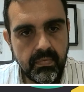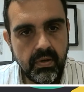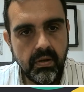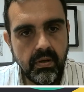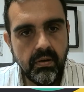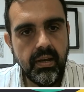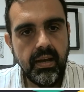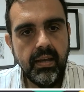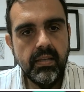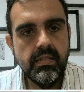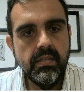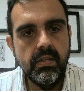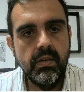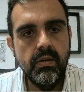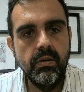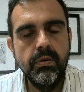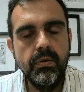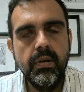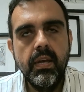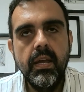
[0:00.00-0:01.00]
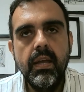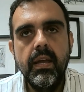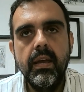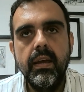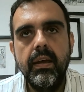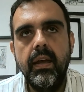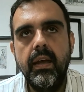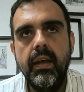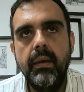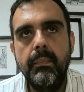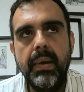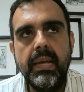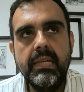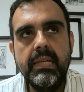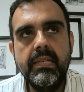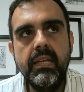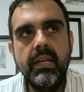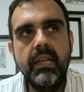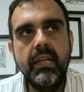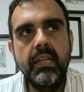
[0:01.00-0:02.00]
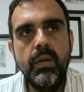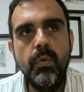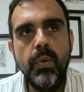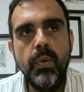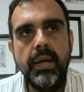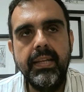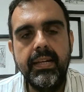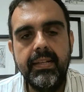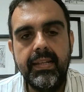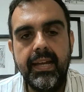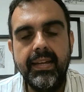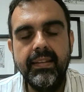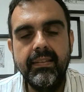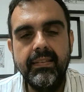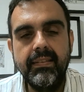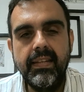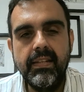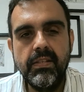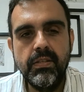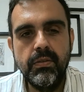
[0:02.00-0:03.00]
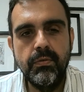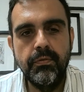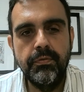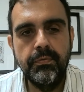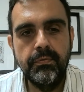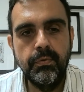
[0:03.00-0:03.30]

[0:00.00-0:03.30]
Okay, so uh, basically, when a client needs to,